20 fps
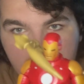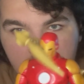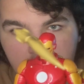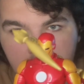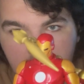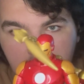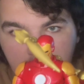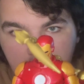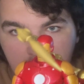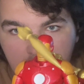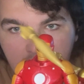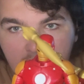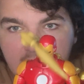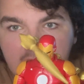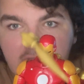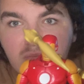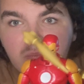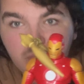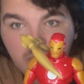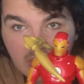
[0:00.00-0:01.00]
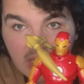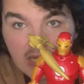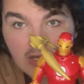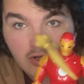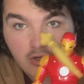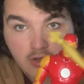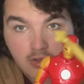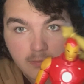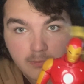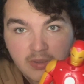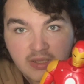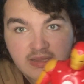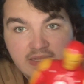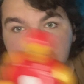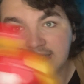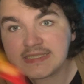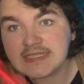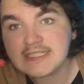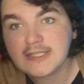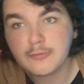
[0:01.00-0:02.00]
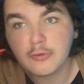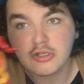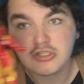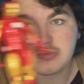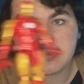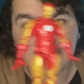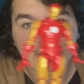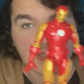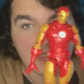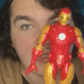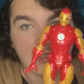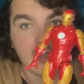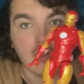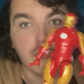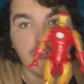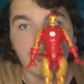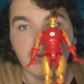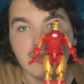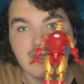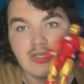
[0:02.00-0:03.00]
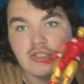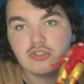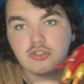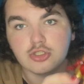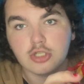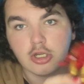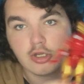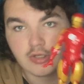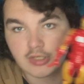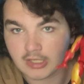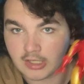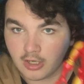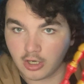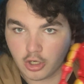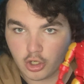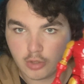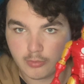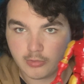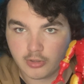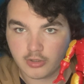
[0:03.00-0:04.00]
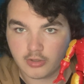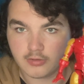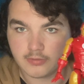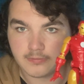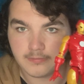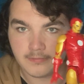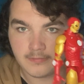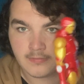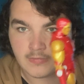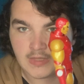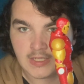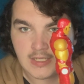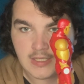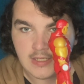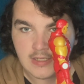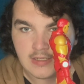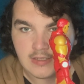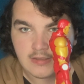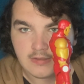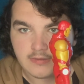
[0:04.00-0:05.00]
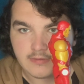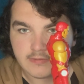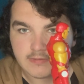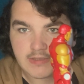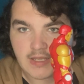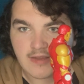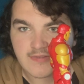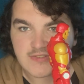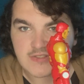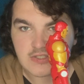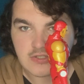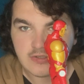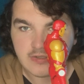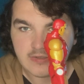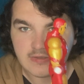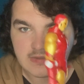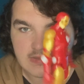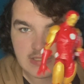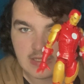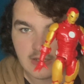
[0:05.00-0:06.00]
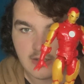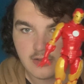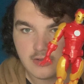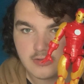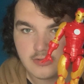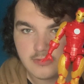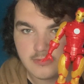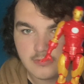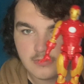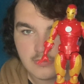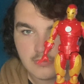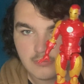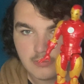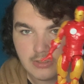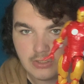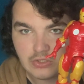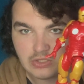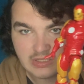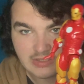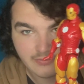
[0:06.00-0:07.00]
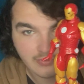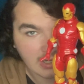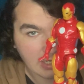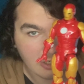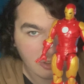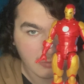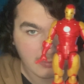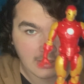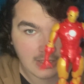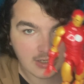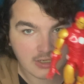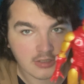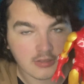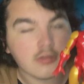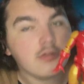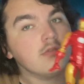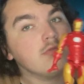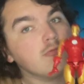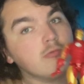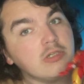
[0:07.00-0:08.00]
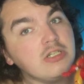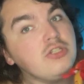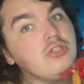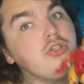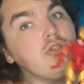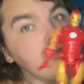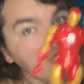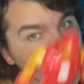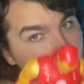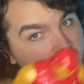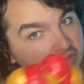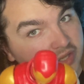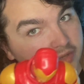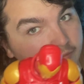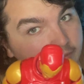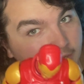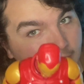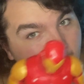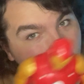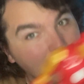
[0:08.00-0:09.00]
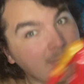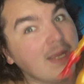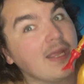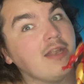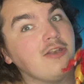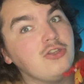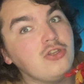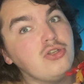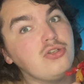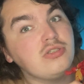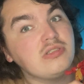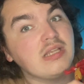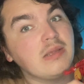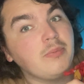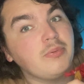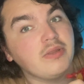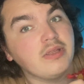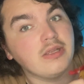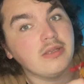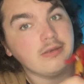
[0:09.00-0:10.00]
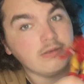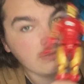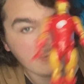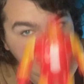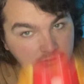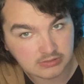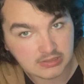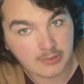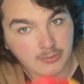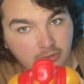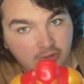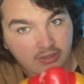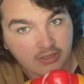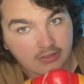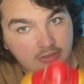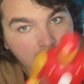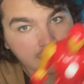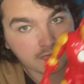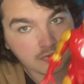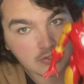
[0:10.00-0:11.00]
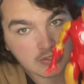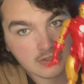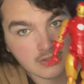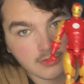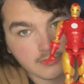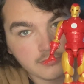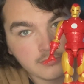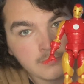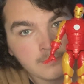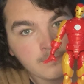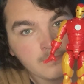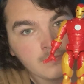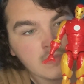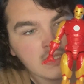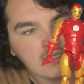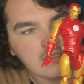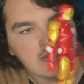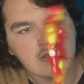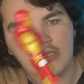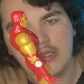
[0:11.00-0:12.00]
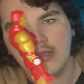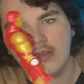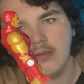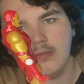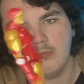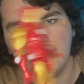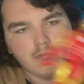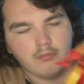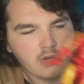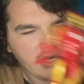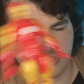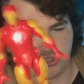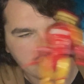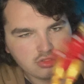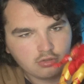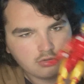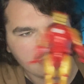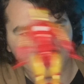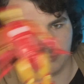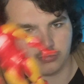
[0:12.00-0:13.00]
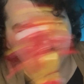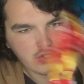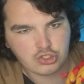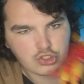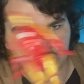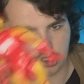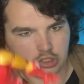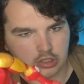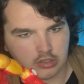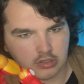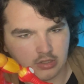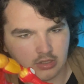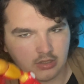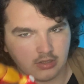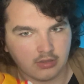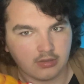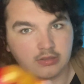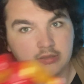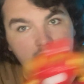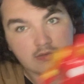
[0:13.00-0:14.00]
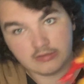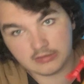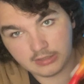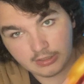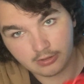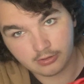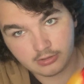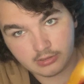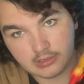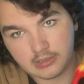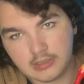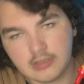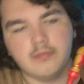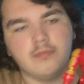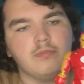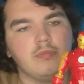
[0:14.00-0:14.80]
He is bigger, but this is supposed to be like a really chunky armor. Obviously, you can tell when you think of Iron Man. When you think of Iron Man, you typically don't think of muscle machine, literally.